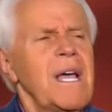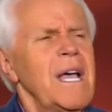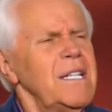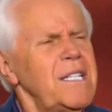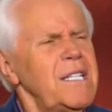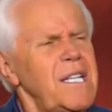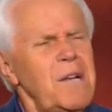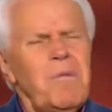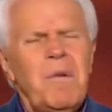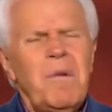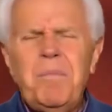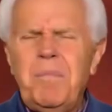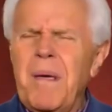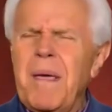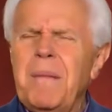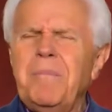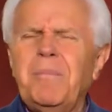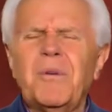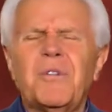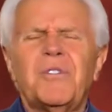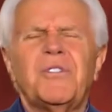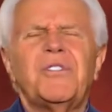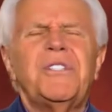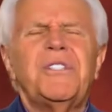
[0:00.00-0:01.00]
See, when
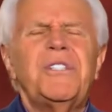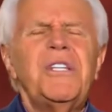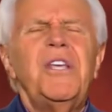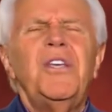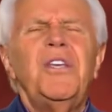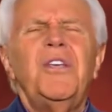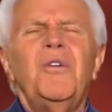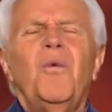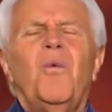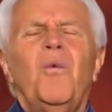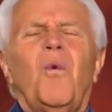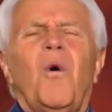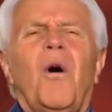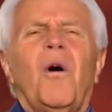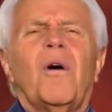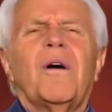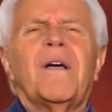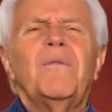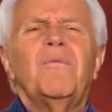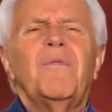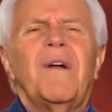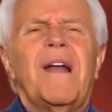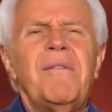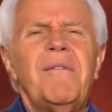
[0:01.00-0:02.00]
people see you
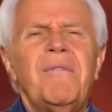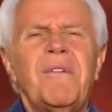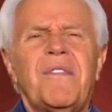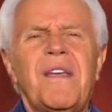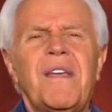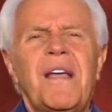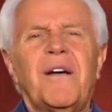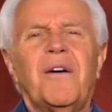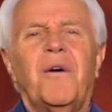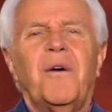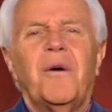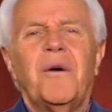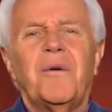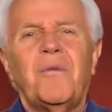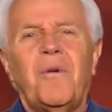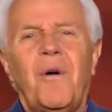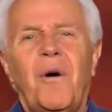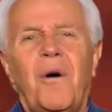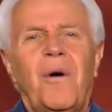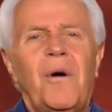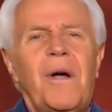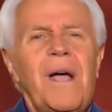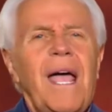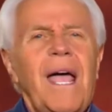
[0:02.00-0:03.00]
walking when everything going
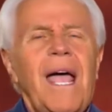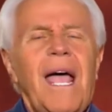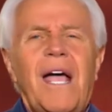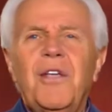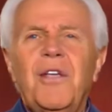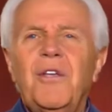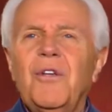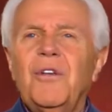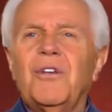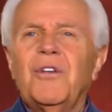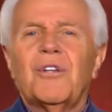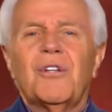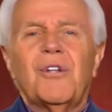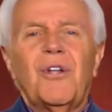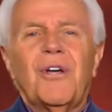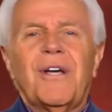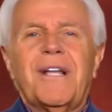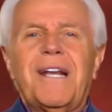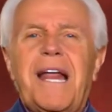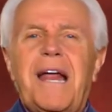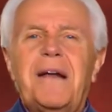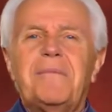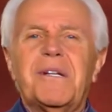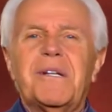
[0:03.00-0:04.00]
wrong and you just
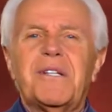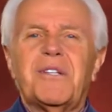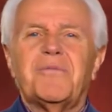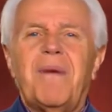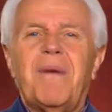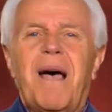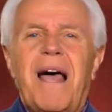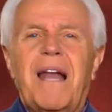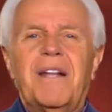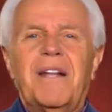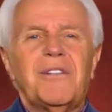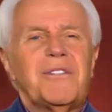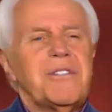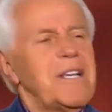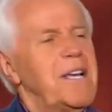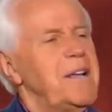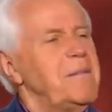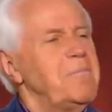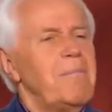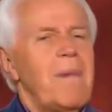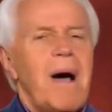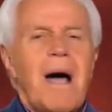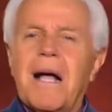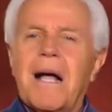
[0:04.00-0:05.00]
looking at them and smiling
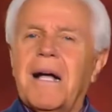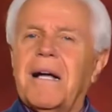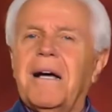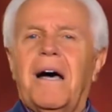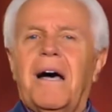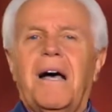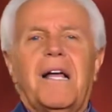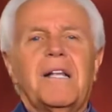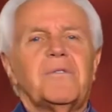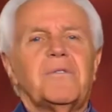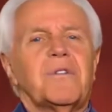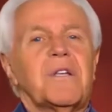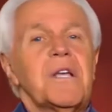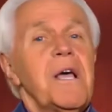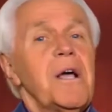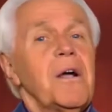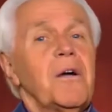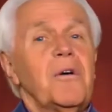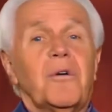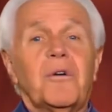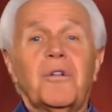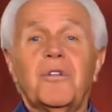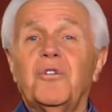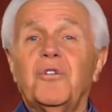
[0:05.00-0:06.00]
saying, my God's
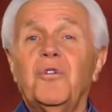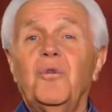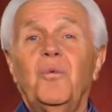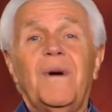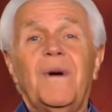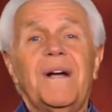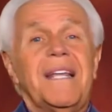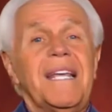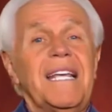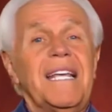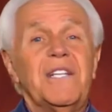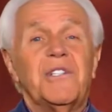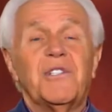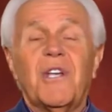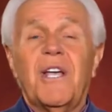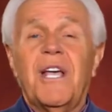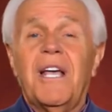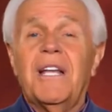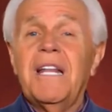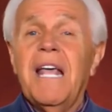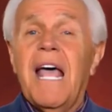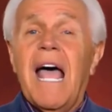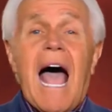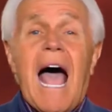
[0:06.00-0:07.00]
going to do what he
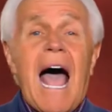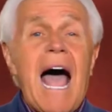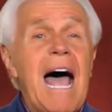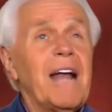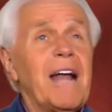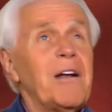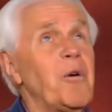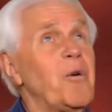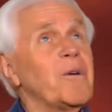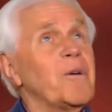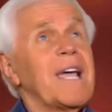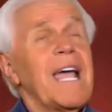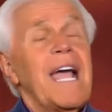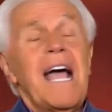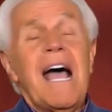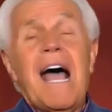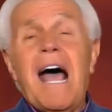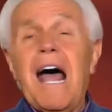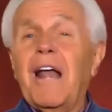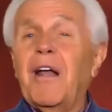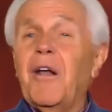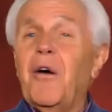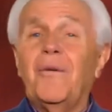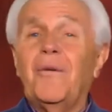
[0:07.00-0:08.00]
said. I don't care
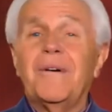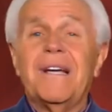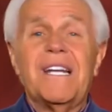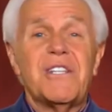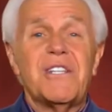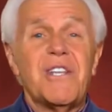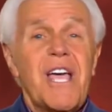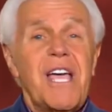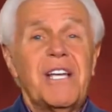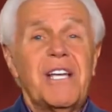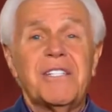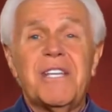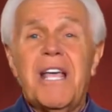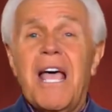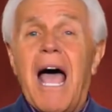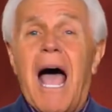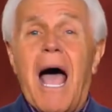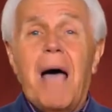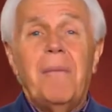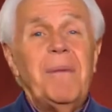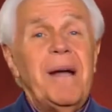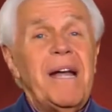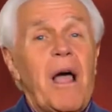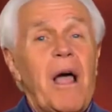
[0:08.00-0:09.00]
how long it takes.
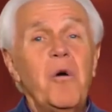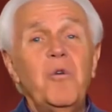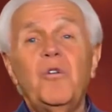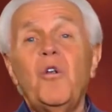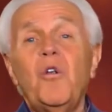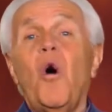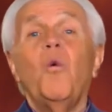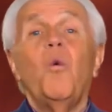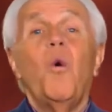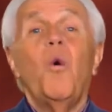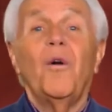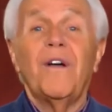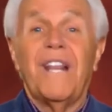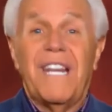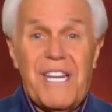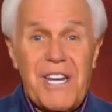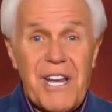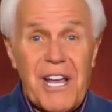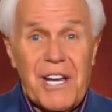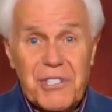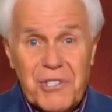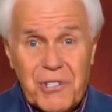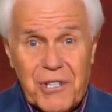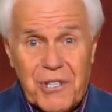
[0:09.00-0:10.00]
Who don't want it
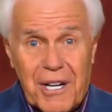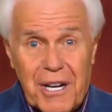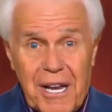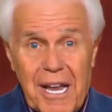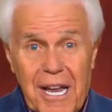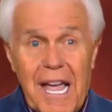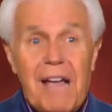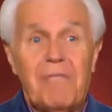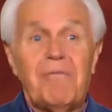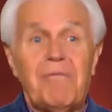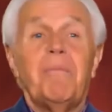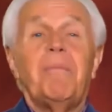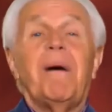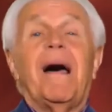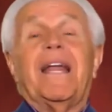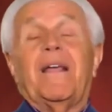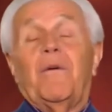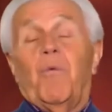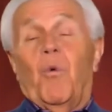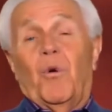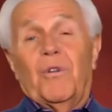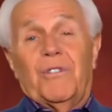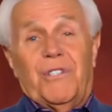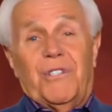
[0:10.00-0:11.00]
yesterday? Everybody
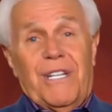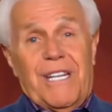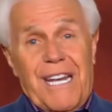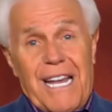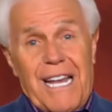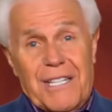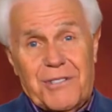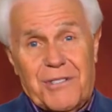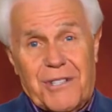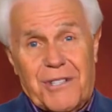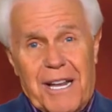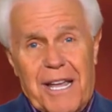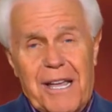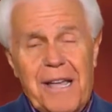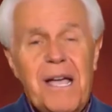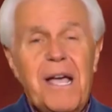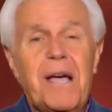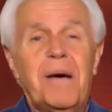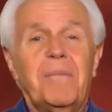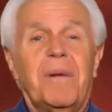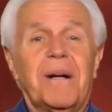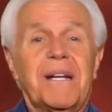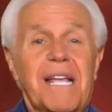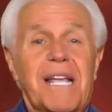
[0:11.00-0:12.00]
wants it yesterday.
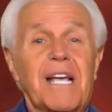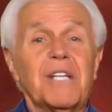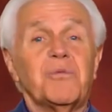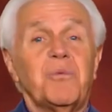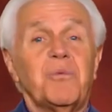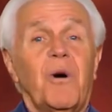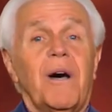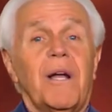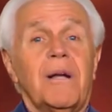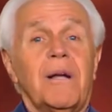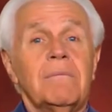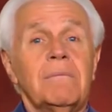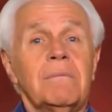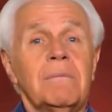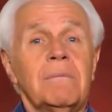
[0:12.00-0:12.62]
But guess what?